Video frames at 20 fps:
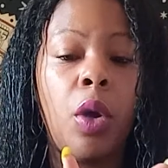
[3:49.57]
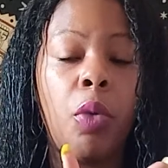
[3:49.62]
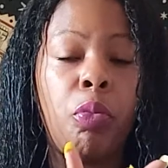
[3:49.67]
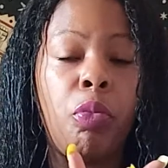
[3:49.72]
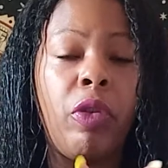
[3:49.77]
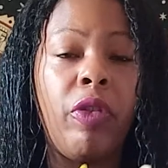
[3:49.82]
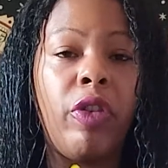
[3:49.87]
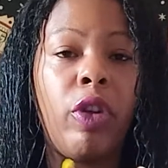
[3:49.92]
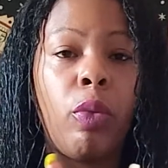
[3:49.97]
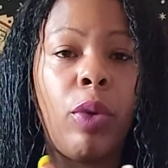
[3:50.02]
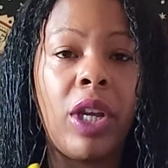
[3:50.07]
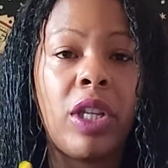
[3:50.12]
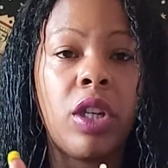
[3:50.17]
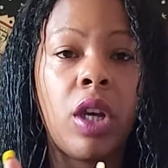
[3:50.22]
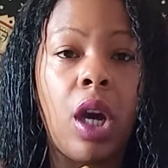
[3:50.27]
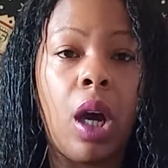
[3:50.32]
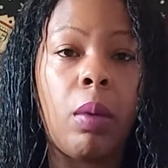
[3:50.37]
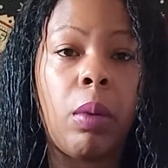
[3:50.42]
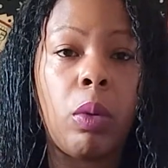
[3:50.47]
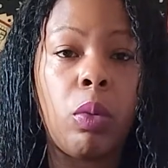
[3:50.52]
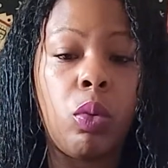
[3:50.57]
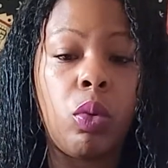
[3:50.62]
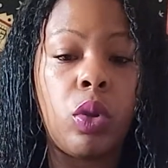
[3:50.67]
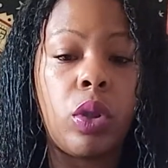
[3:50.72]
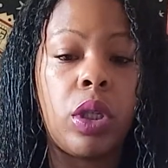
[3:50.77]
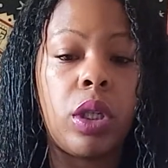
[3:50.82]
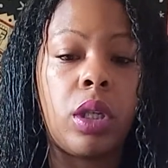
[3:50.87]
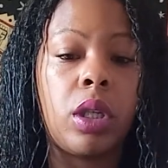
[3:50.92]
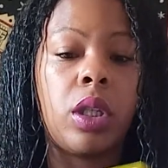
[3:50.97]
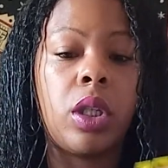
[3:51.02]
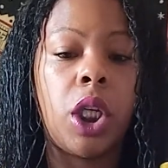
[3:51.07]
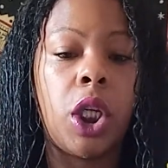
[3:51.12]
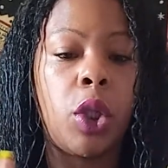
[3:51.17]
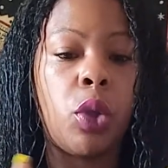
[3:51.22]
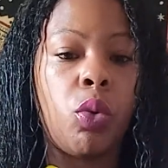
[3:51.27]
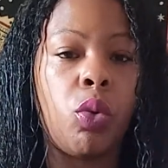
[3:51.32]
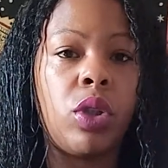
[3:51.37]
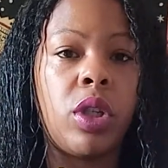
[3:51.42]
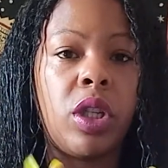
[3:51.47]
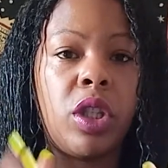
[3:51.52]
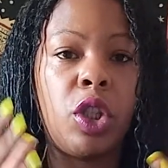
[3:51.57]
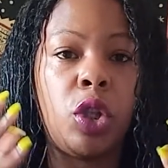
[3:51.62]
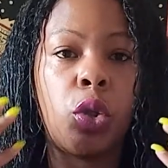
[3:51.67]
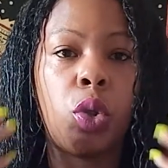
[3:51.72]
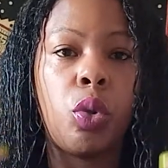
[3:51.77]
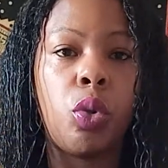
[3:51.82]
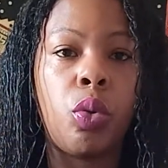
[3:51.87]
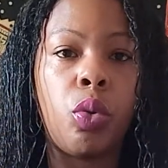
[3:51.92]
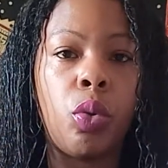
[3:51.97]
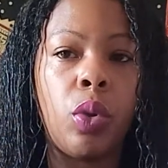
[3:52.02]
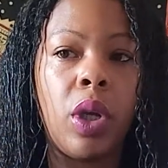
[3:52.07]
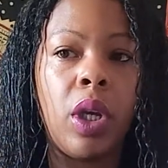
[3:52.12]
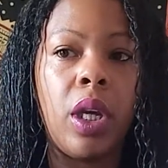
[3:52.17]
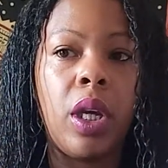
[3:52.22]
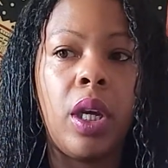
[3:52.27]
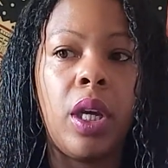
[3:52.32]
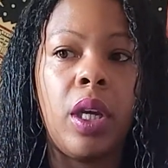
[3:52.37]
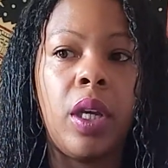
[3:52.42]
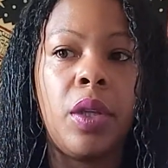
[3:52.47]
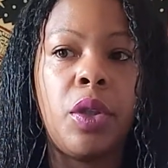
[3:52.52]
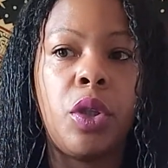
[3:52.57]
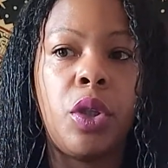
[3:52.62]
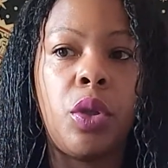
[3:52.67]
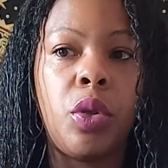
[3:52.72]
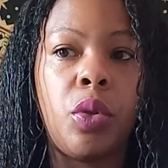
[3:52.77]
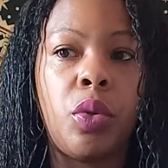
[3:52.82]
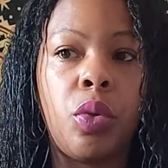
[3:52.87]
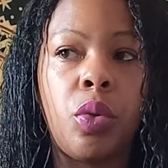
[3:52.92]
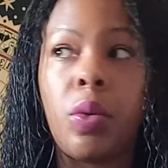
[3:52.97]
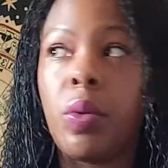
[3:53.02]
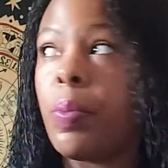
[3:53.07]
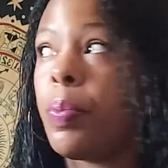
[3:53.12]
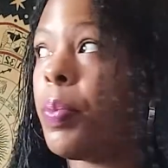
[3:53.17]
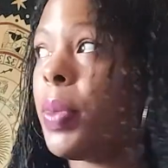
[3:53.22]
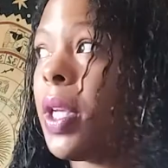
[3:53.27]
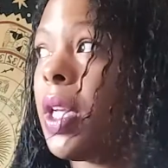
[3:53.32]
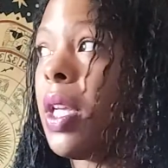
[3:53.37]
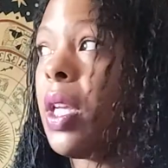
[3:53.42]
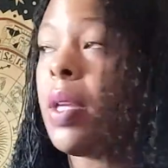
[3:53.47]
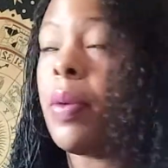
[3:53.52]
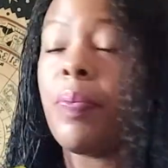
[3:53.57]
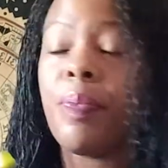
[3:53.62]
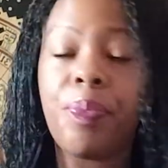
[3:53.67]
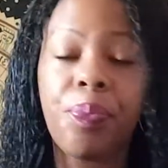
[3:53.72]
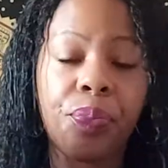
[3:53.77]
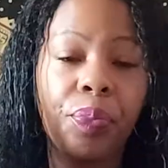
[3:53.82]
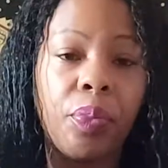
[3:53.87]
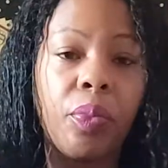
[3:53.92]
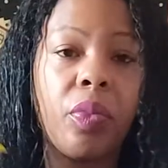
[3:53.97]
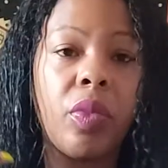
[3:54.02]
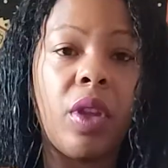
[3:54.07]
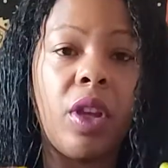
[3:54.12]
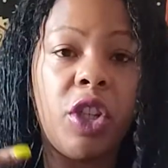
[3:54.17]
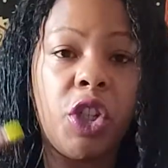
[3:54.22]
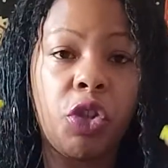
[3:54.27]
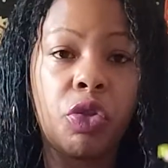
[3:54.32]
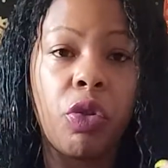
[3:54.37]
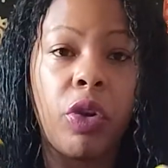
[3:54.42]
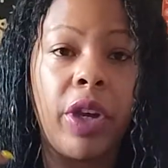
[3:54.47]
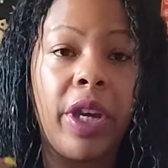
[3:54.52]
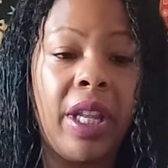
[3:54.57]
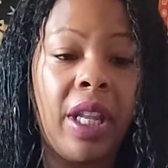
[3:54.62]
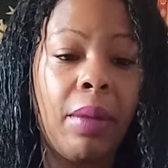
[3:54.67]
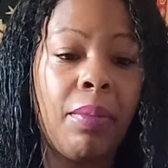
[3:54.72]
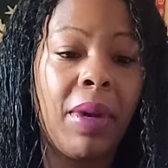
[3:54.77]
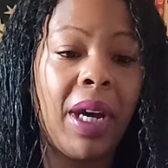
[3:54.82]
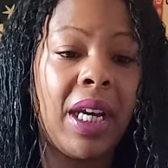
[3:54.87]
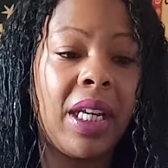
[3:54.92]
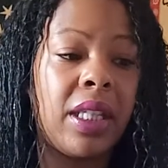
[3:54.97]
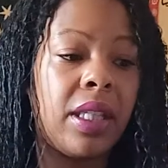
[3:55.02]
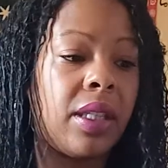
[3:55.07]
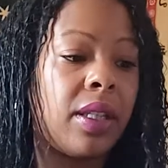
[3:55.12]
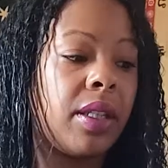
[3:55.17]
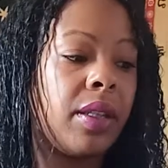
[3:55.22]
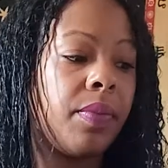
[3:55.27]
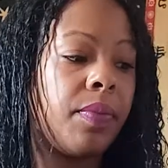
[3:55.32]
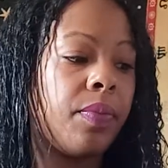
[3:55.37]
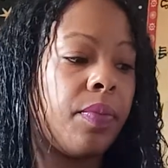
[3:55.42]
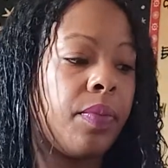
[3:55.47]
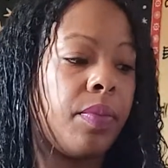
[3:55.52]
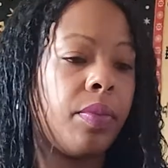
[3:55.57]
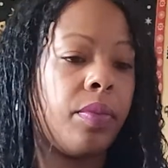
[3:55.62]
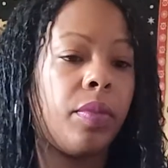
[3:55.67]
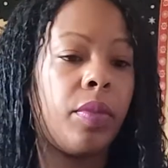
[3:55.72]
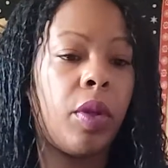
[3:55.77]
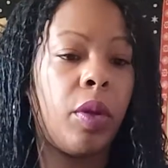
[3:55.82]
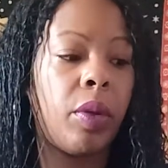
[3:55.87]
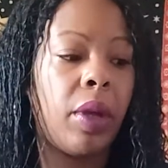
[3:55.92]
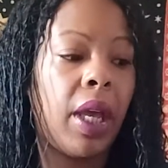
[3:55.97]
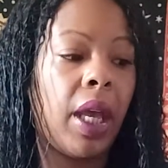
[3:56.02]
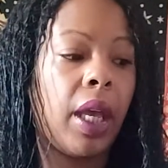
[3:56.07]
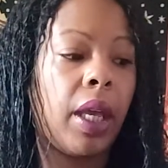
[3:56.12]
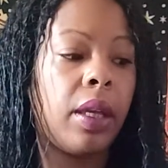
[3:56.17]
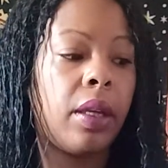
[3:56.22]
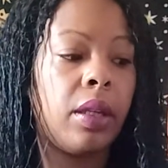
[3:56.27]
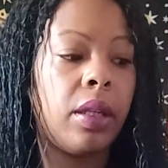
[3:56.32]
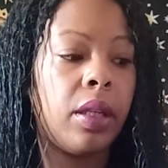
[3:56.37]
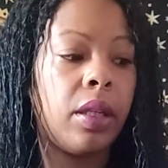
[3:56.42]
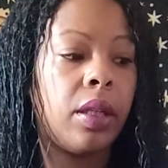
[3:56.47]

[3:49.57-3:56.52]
moving away to calmer waters in order to be strong in the mind. Okay.